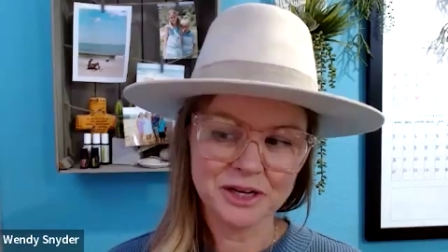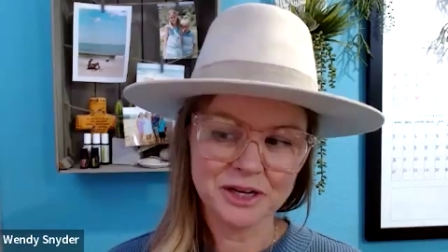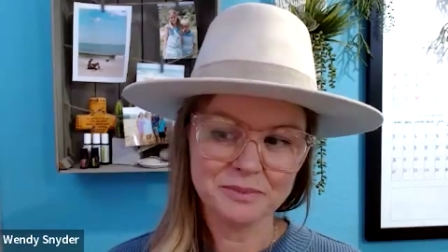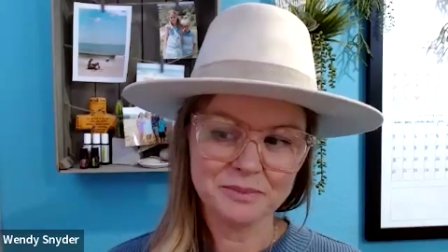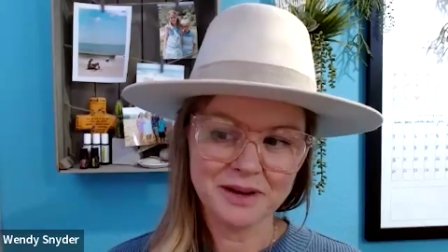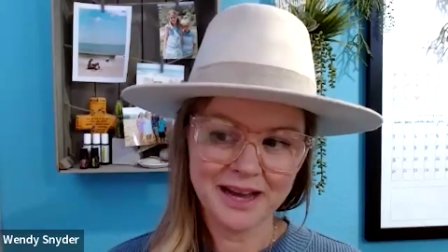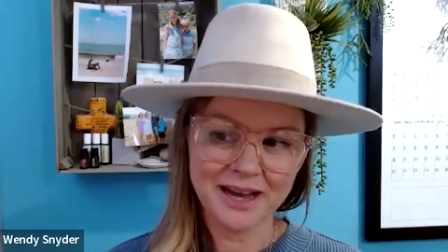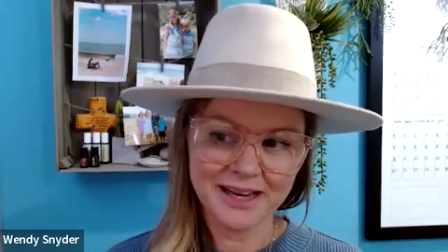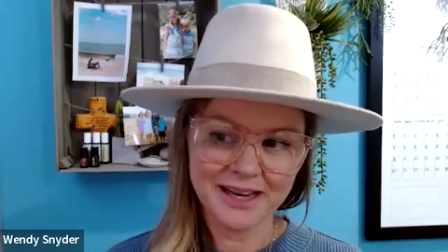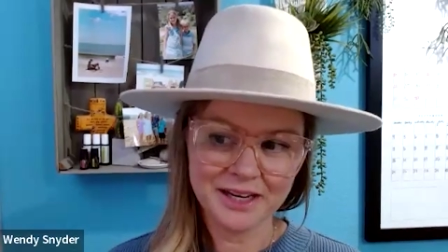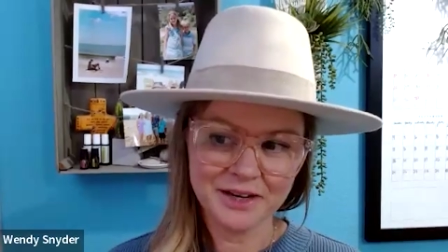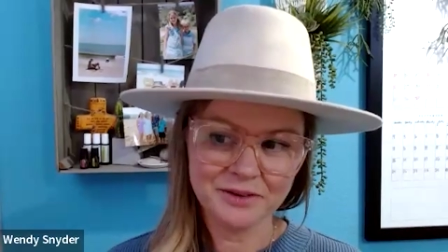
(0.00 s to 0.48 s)

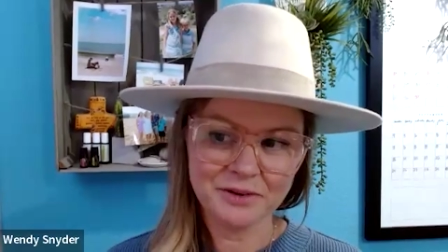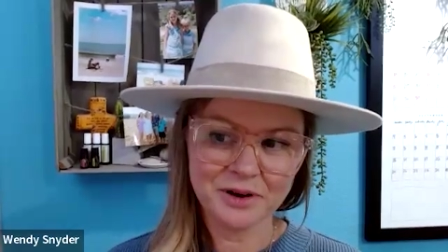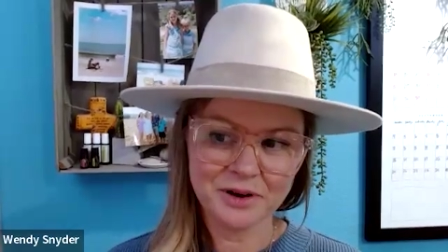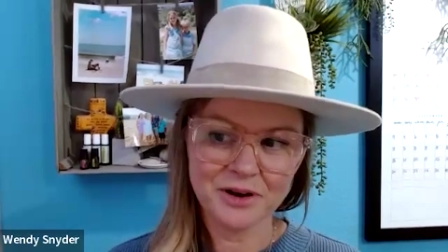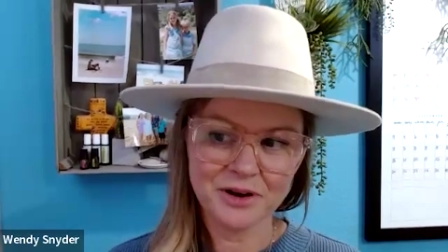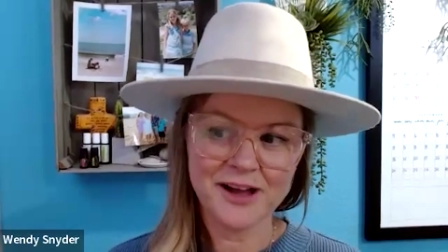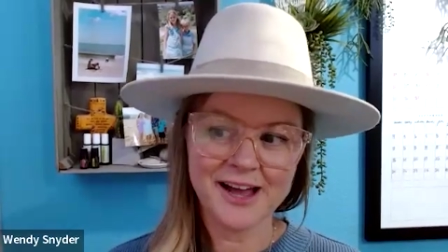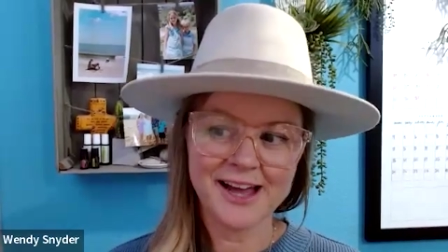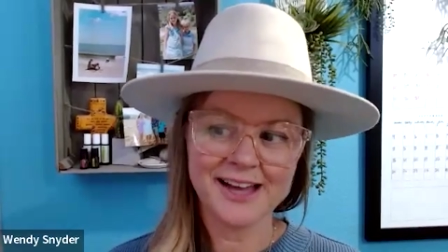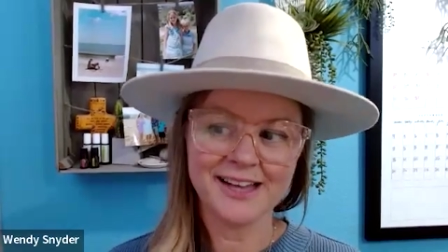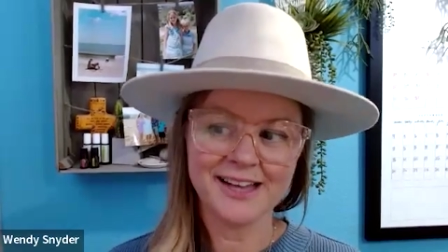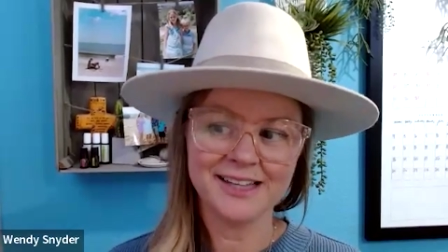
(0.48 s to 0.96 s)
up Heidi
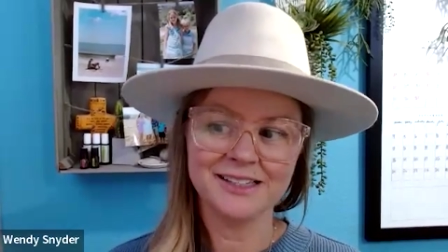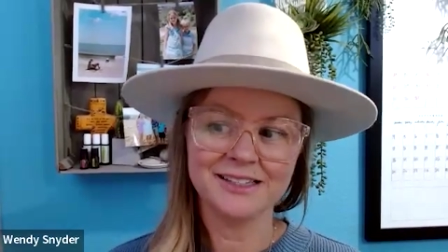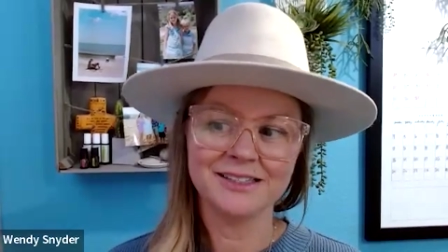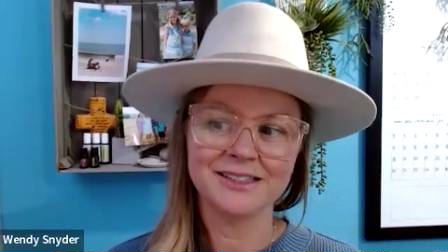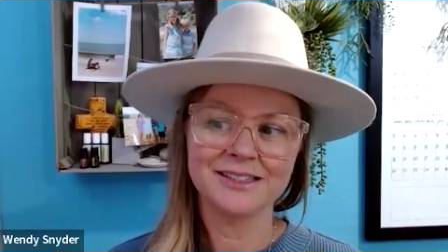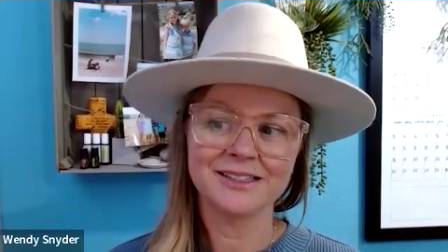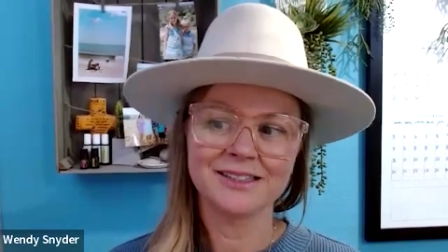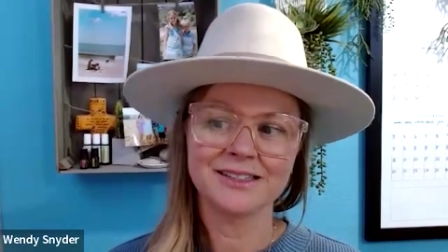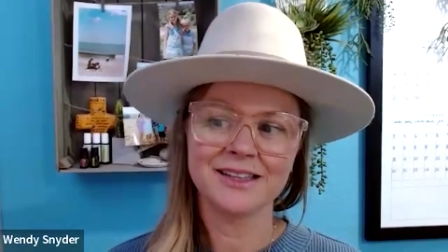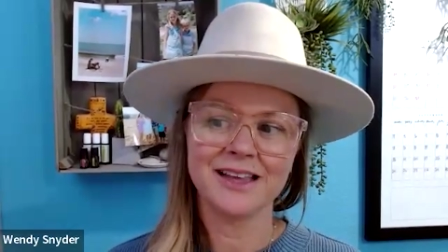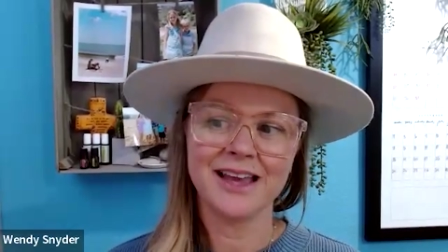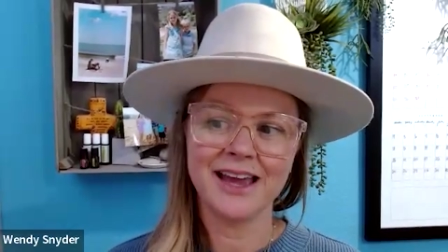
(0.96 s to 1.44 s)

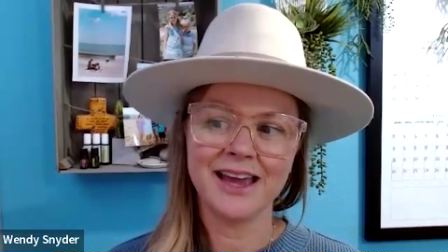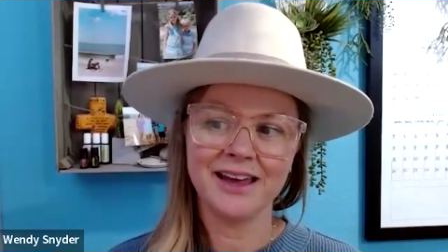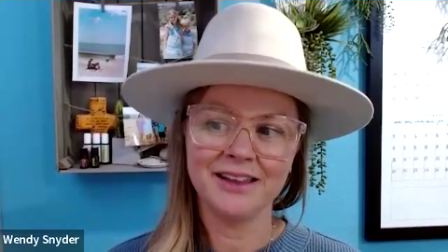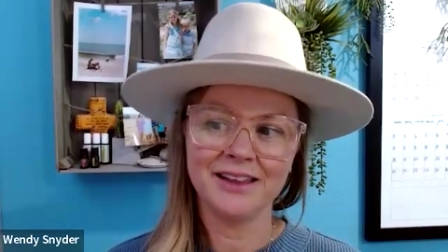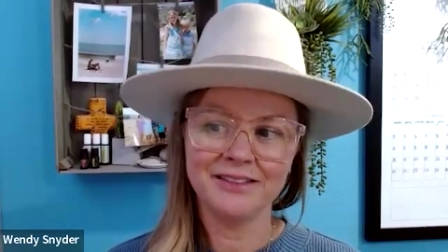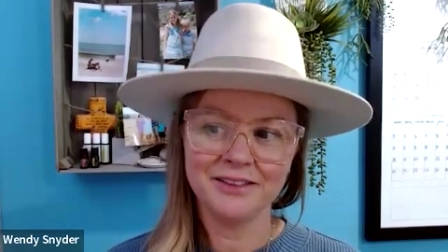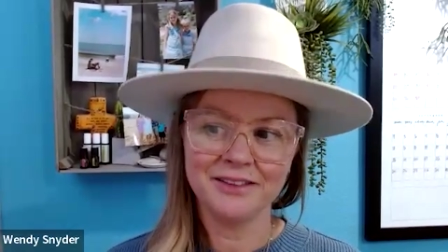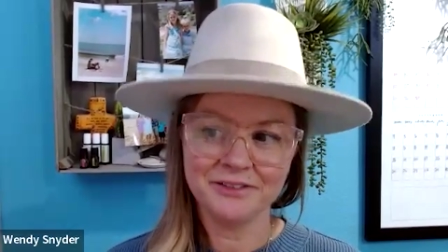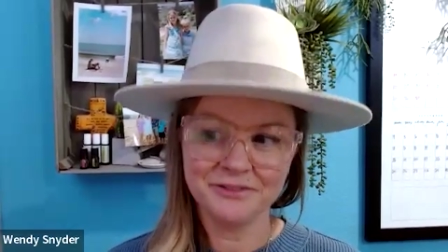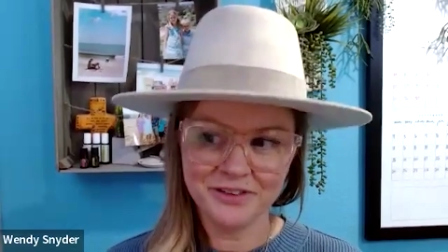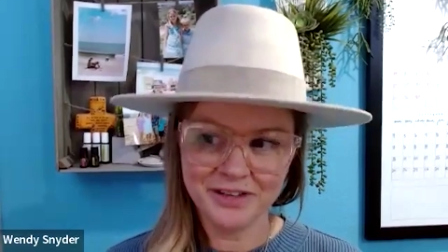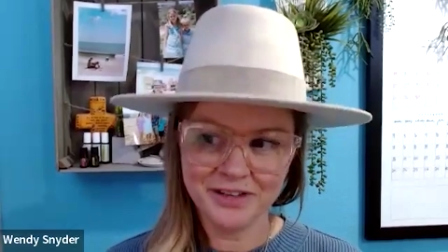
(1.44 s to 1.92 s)
Rojas
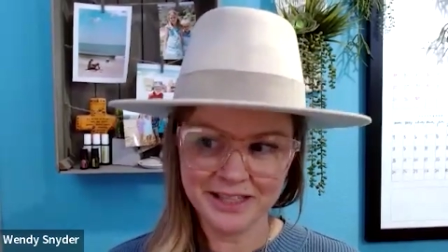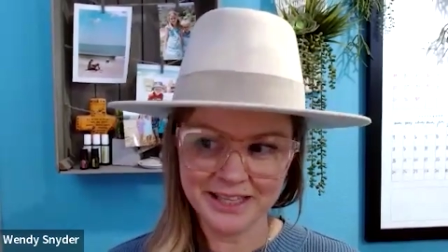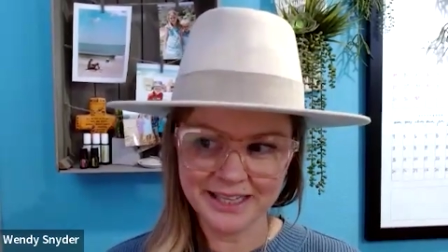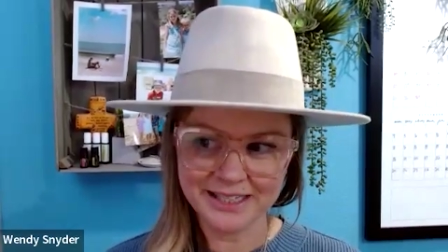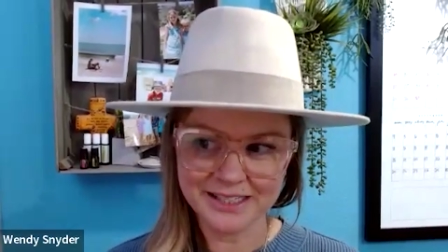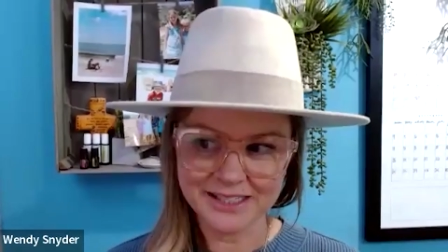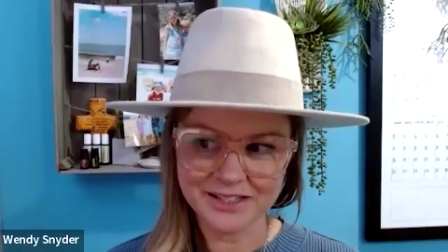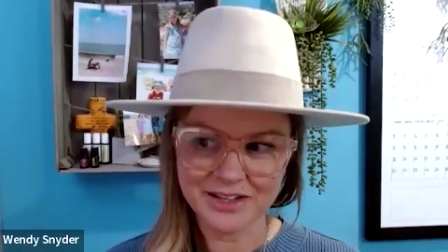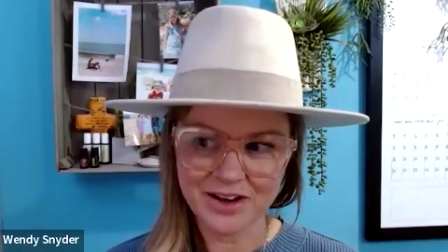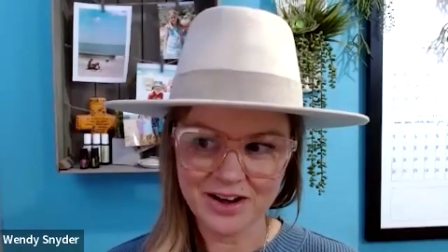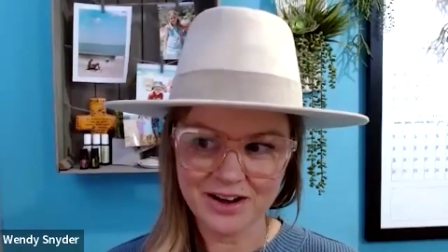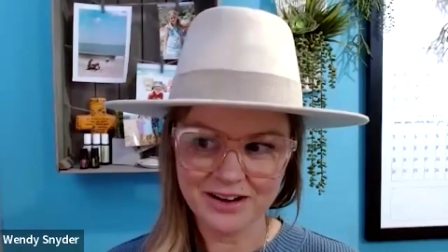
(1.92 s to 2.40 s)
and the
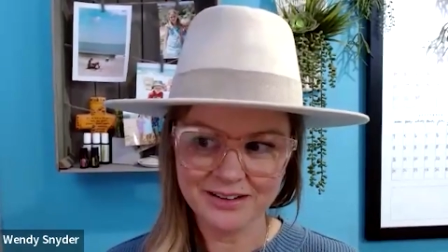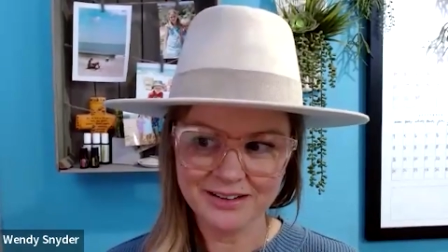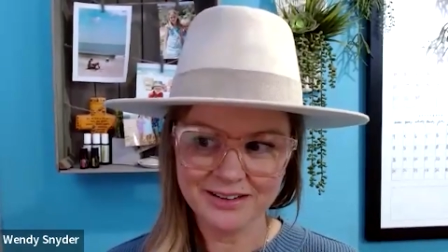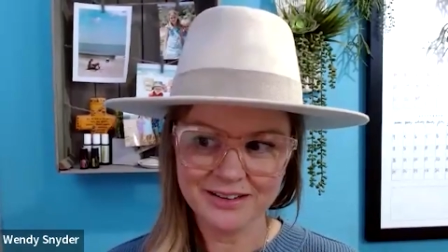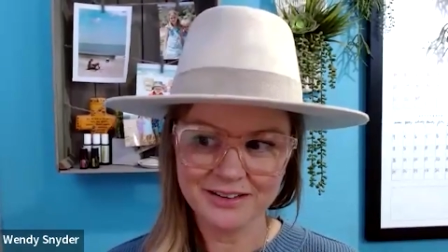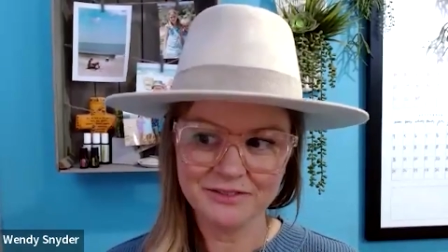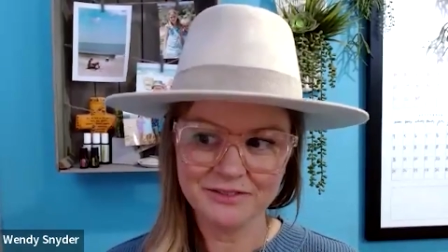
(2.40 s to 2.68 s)
Feeling song.